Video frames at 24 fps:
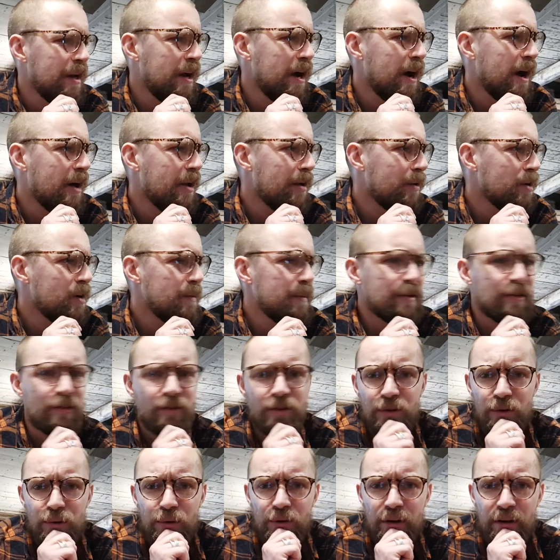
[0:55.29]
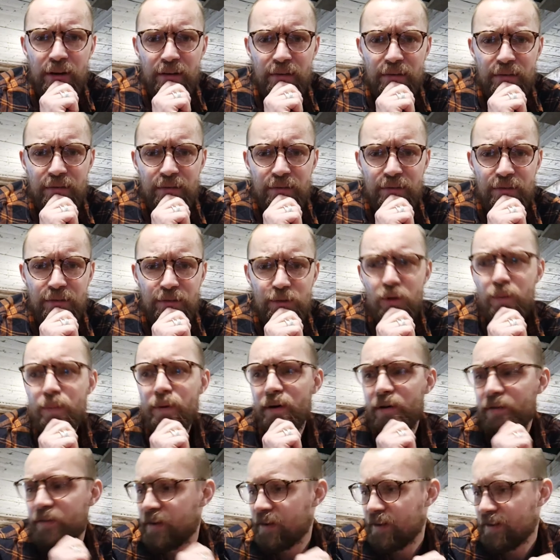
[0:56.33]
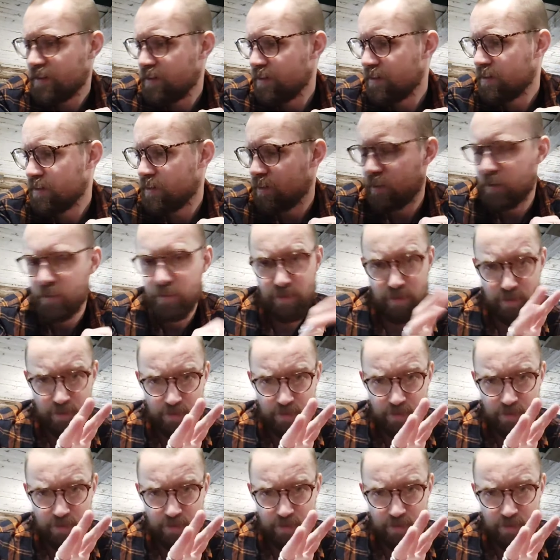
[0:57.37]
I don't want to be too perfect or